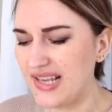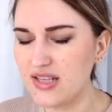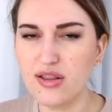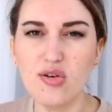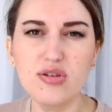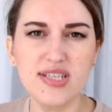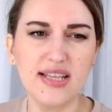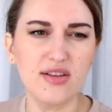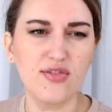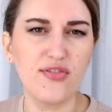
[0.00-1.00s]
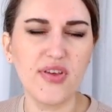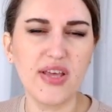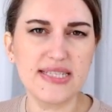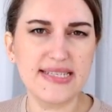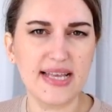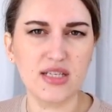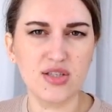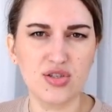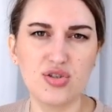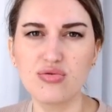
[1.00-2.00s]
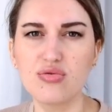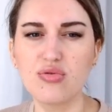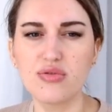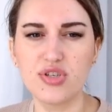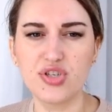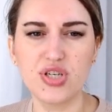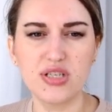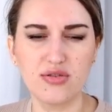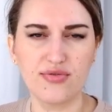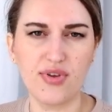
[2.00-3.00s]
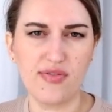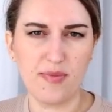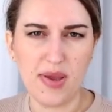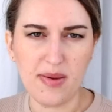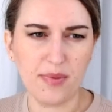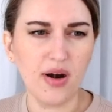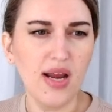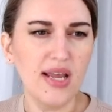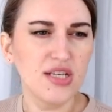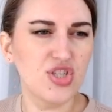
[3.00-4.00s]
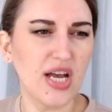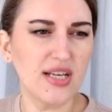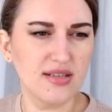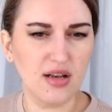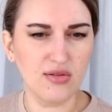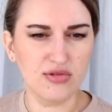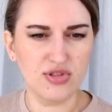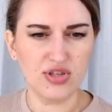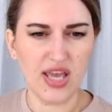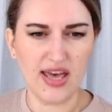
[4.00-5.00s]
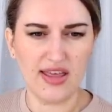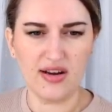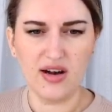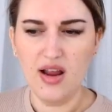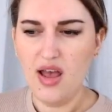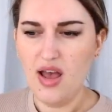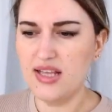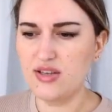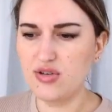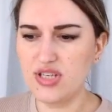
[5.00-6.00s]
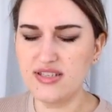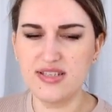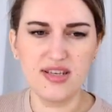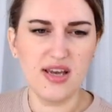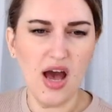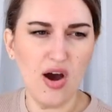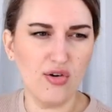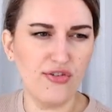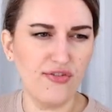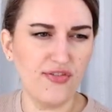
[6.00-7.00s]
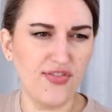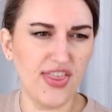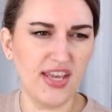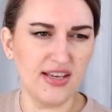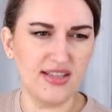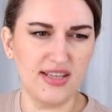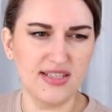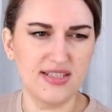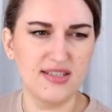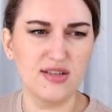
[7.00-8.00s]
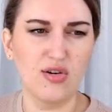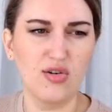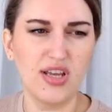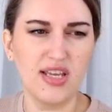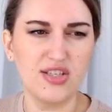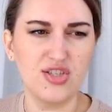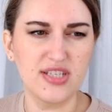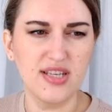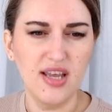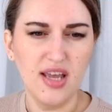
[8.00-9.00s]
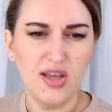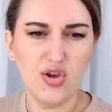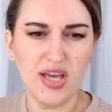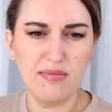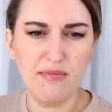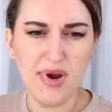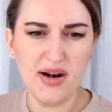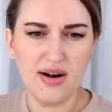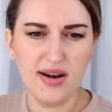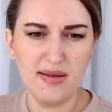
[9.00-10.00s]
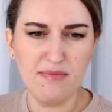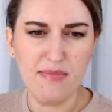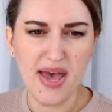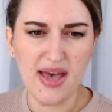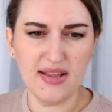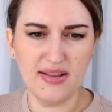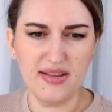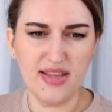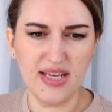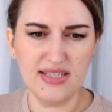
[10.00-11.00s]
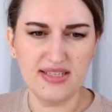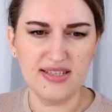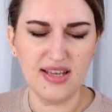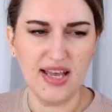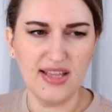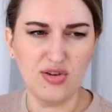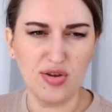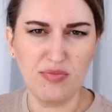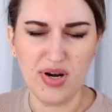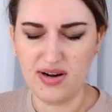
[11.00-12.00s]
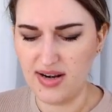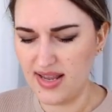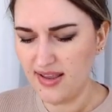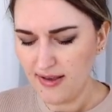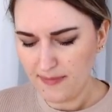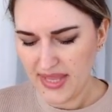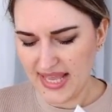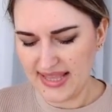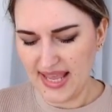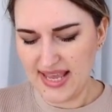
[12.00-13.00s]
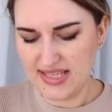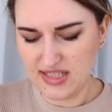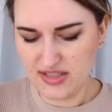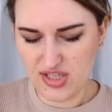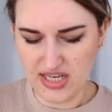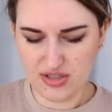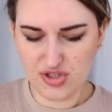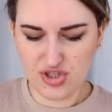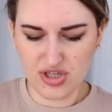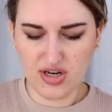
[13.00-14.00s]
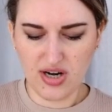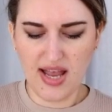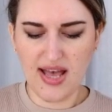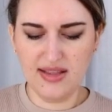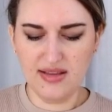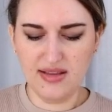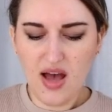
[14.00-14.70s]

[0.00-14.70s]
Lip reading: looks and it feels like two sheets of wafer paper just glued together, and you can see how thick it is. So you can barely bend this, and you can barely add any texture. And